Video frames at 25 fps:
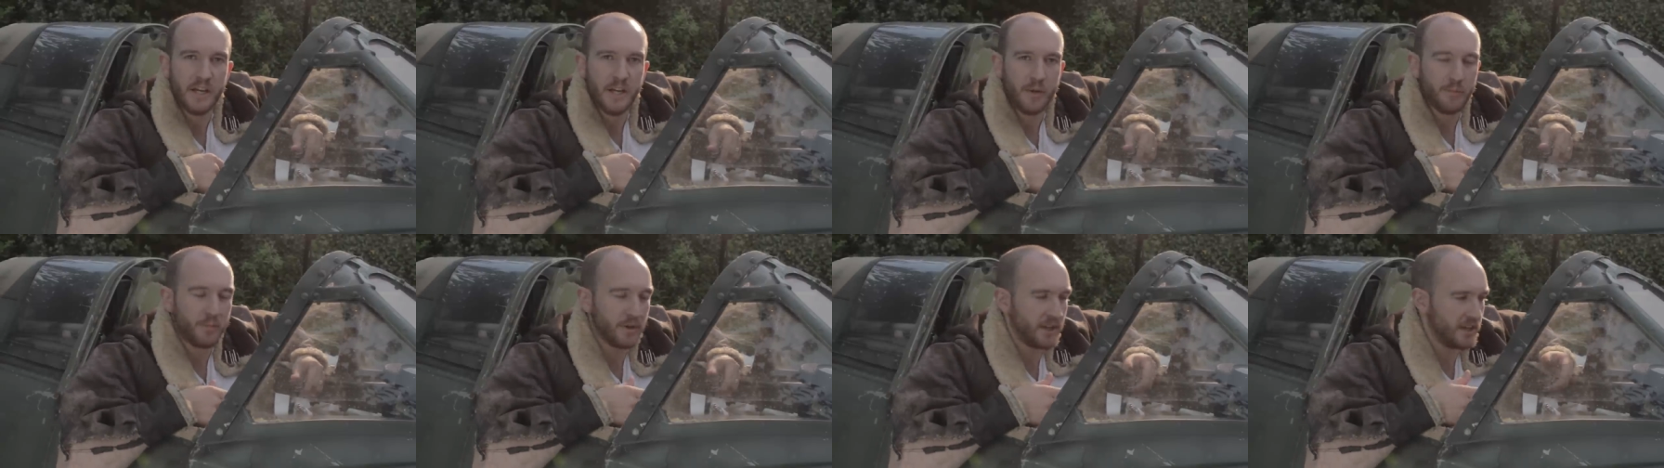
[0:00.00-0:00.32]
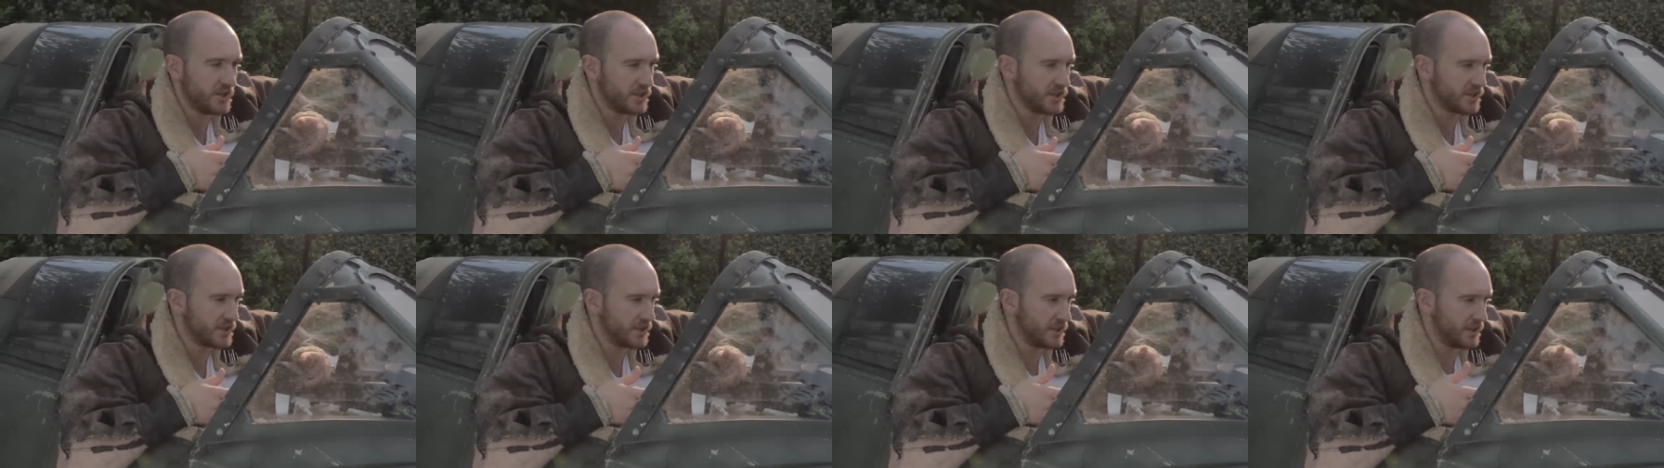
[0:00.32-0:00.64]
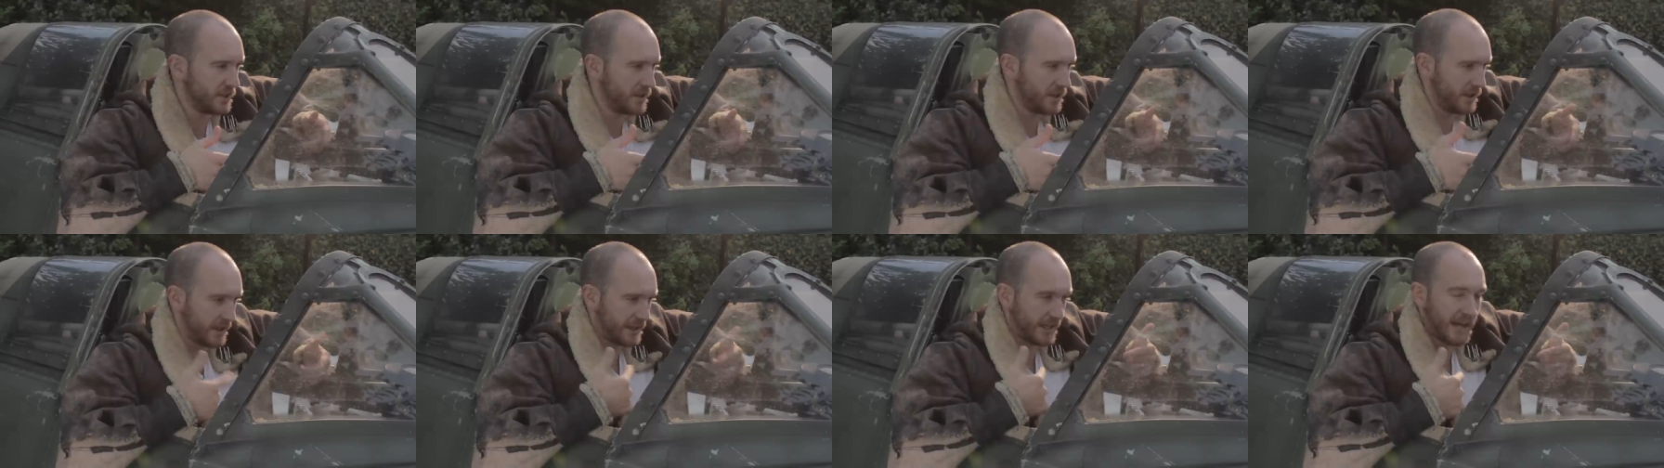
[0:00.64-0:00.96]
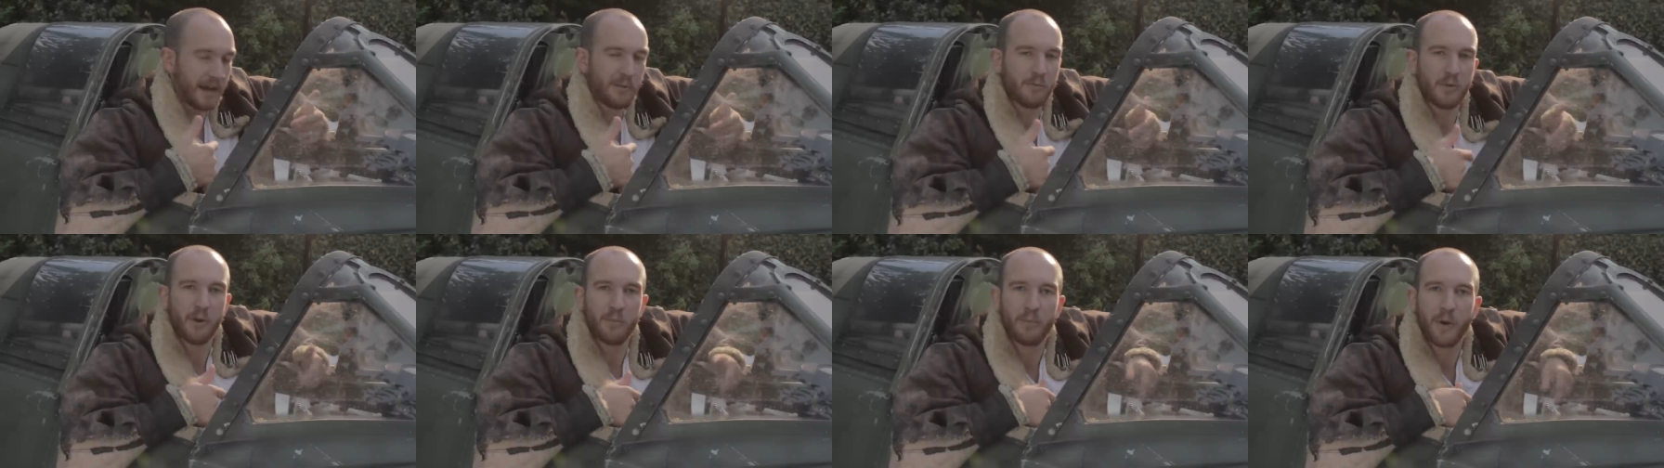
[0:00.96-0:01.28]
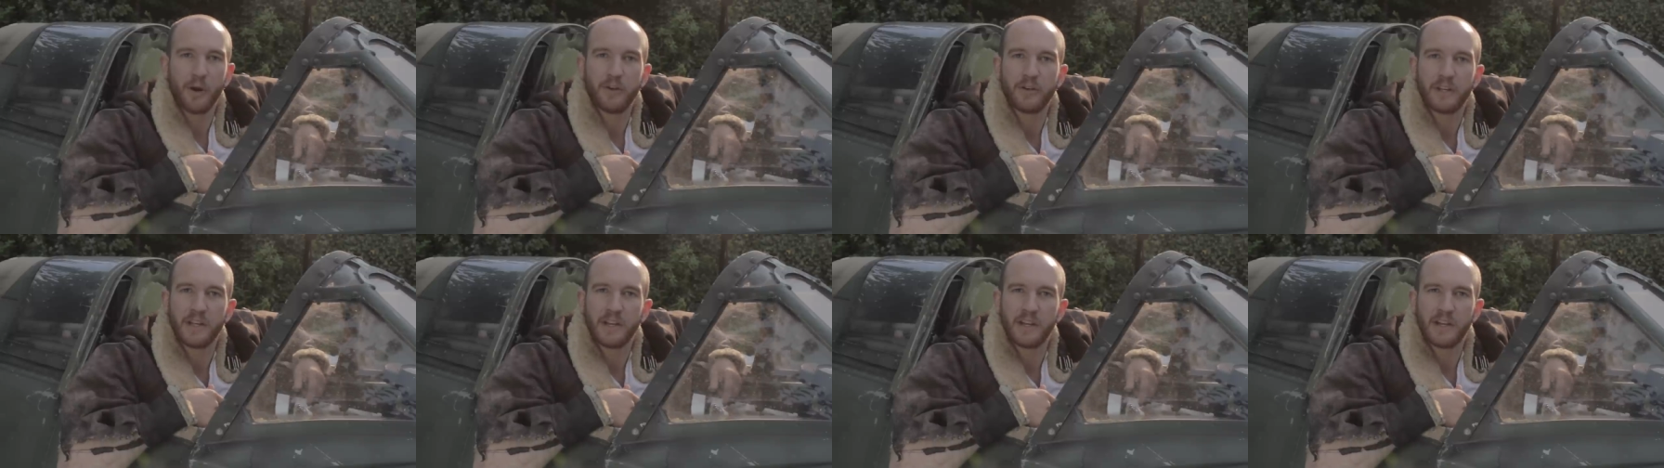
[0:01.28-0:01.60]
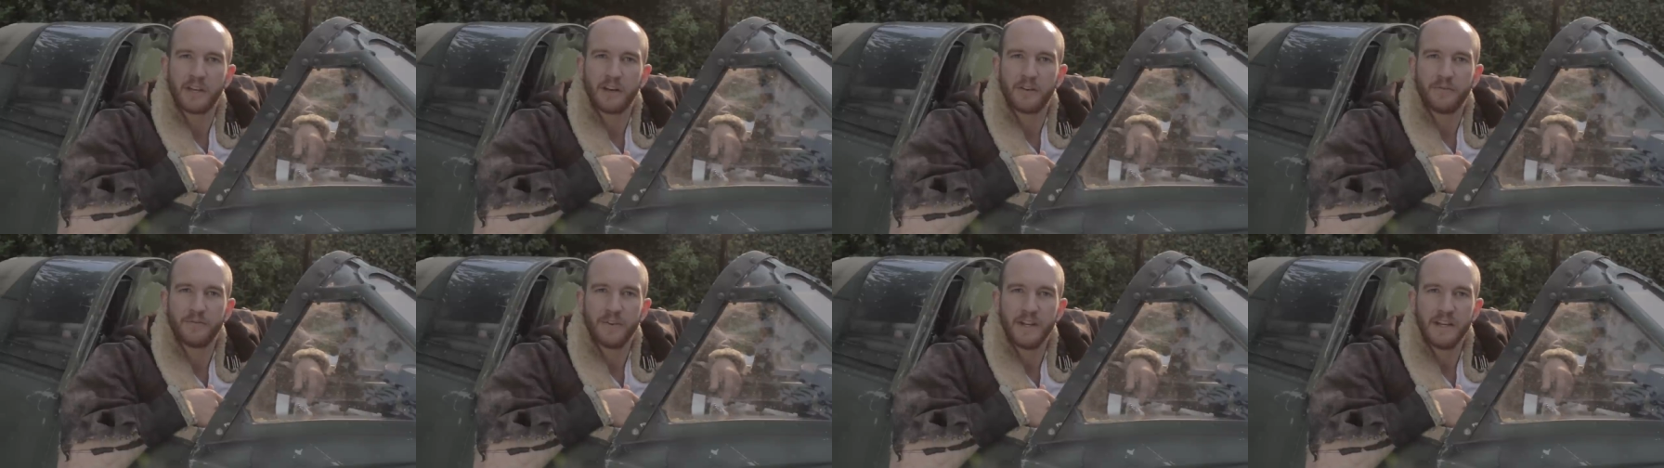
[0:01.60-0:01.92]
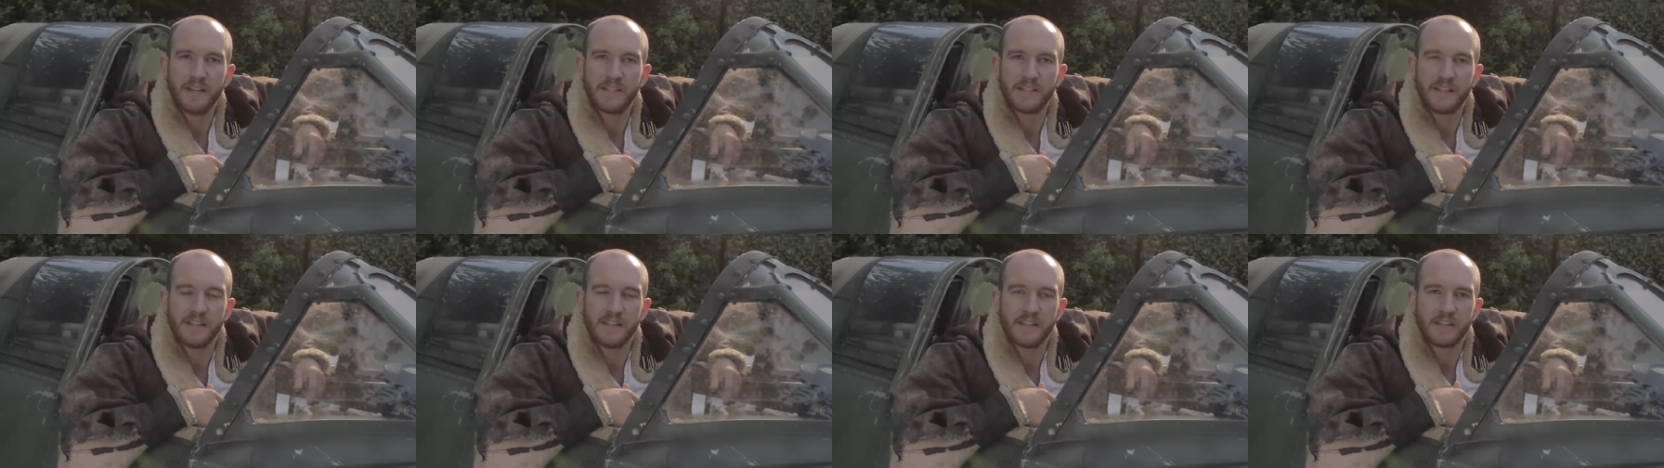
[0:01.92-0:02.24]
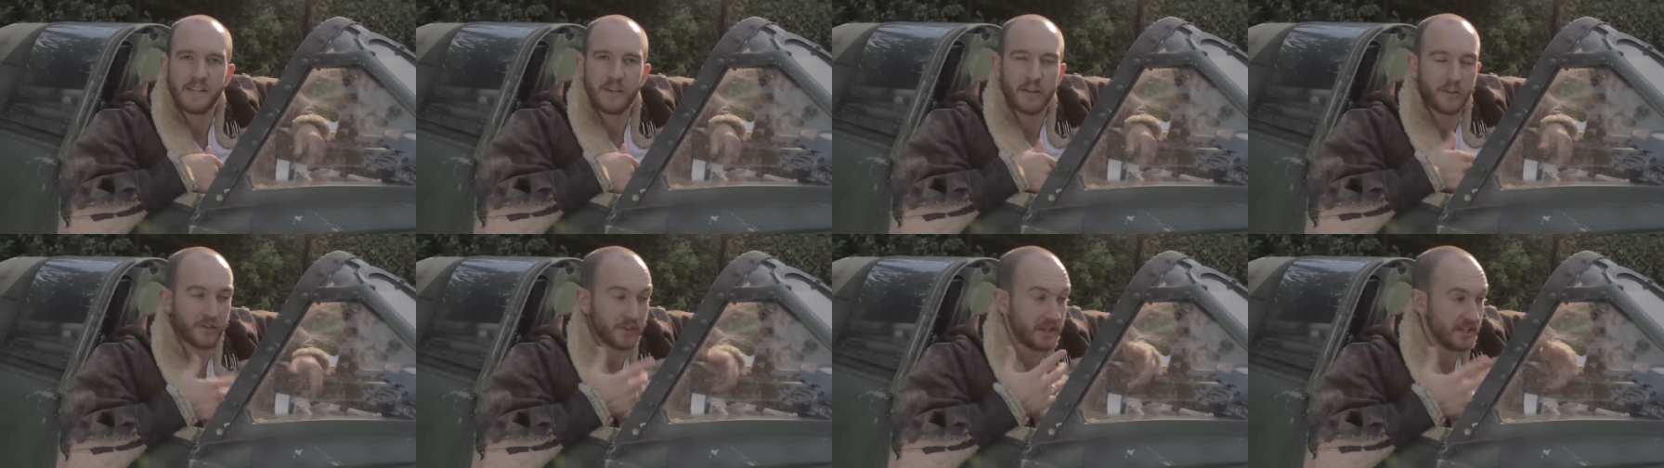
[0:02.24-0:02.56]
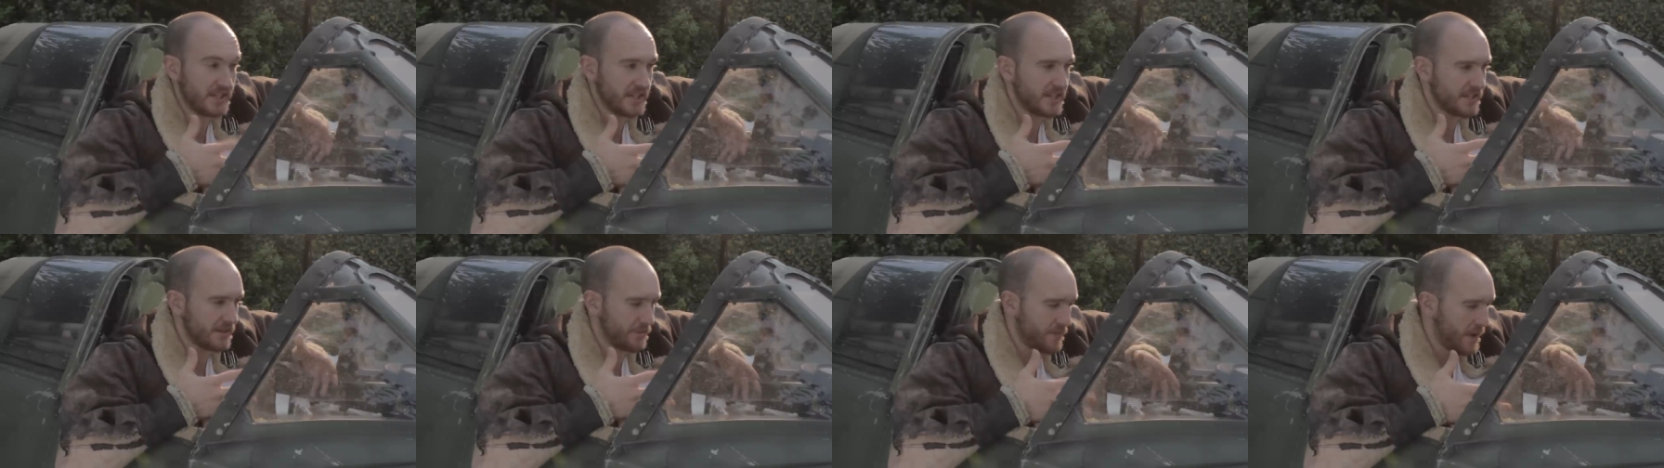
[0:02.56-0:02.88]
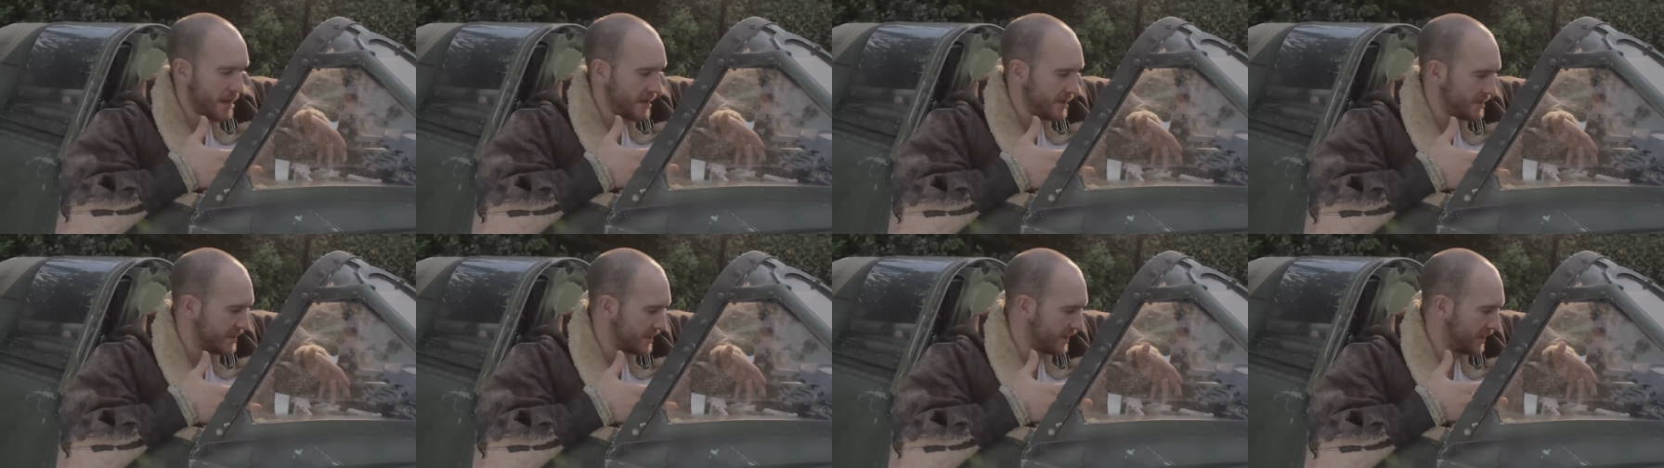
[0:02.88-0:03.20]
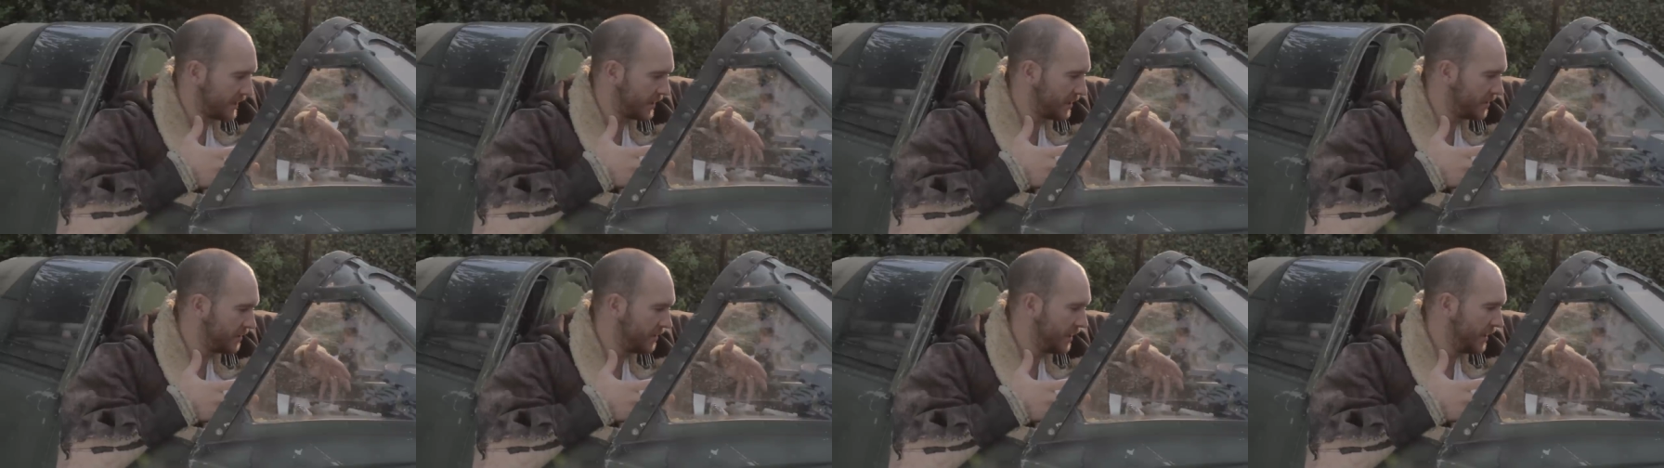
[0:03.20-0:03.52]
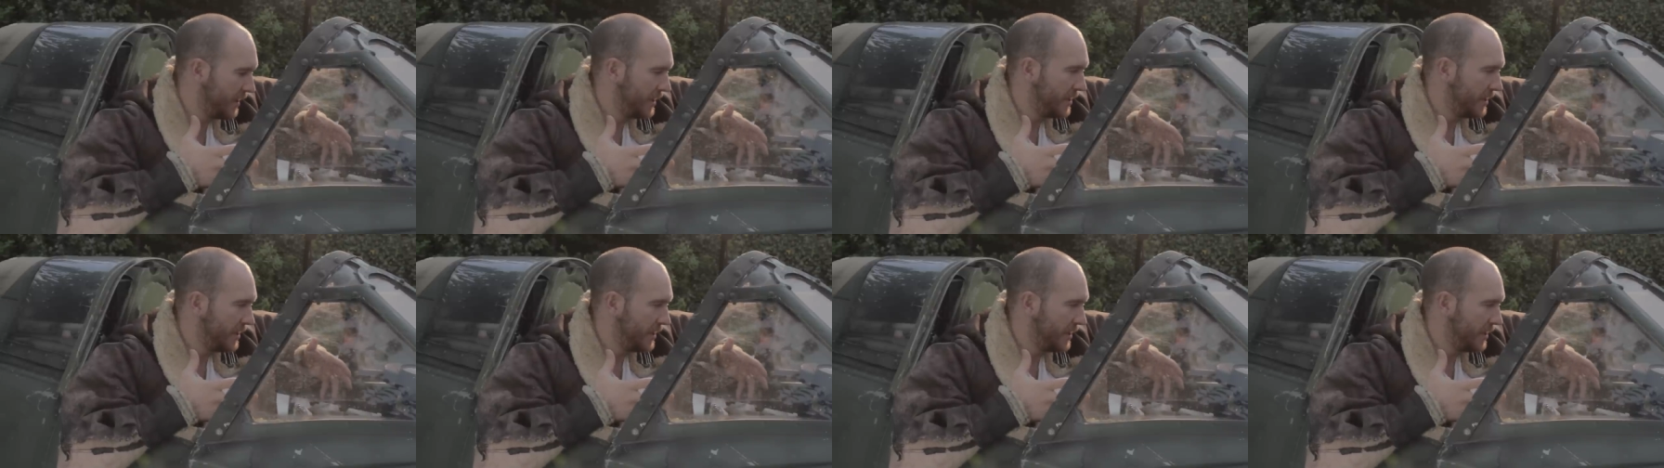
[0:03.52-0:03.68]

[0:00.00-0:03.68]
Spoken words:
but then just a camera poking in our faces. You know, this is amazing. And